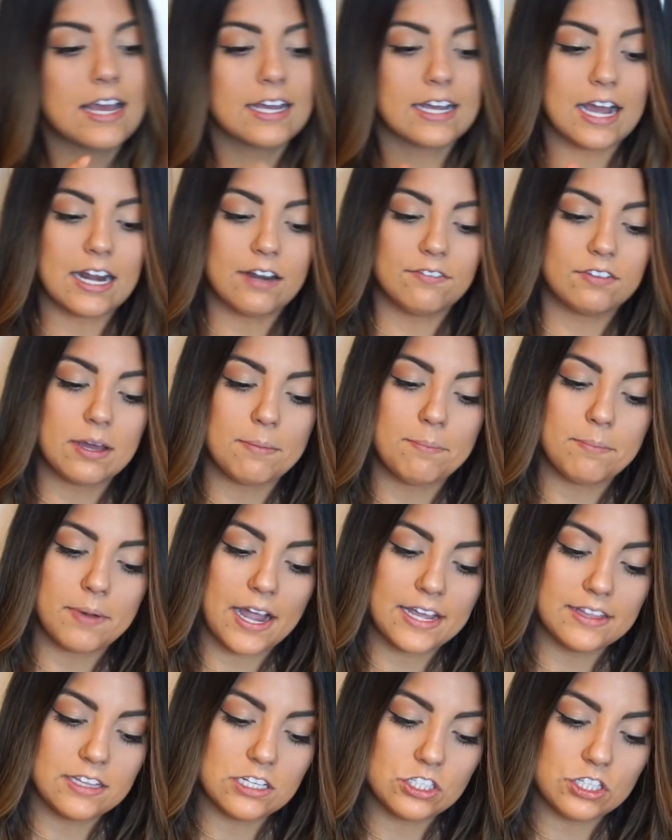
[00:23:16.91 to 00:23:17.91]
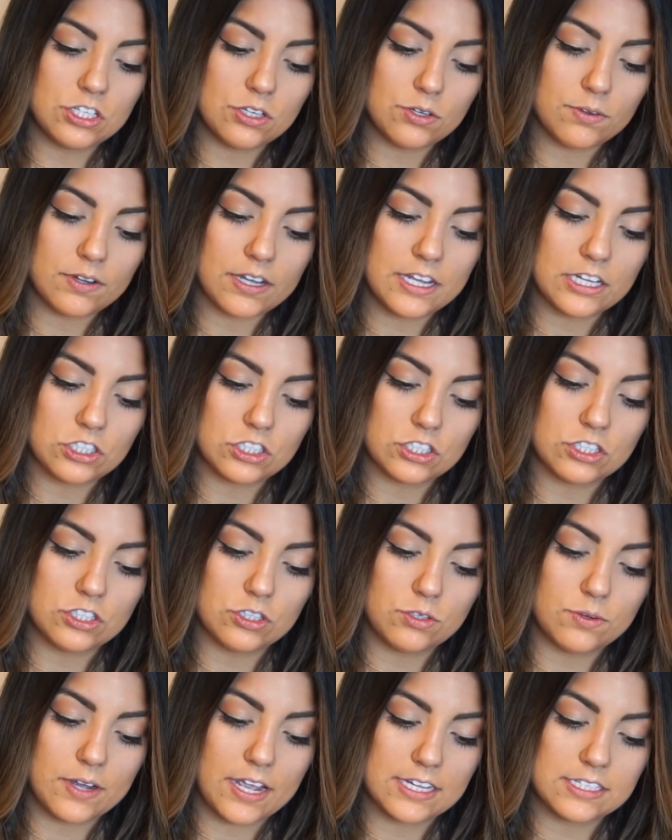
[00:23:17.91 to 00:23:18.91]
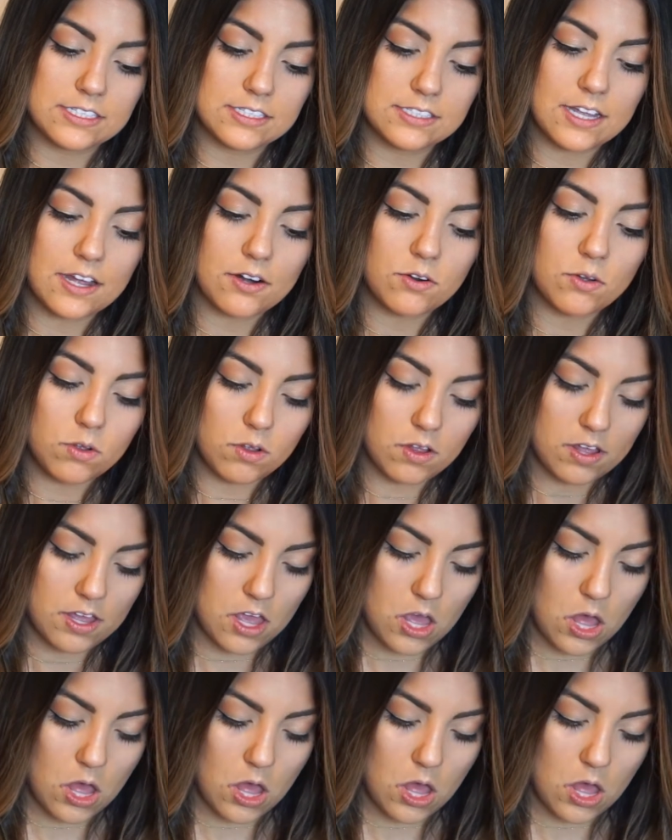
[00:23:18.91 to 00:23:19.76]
kind of combine the two and just do a subtle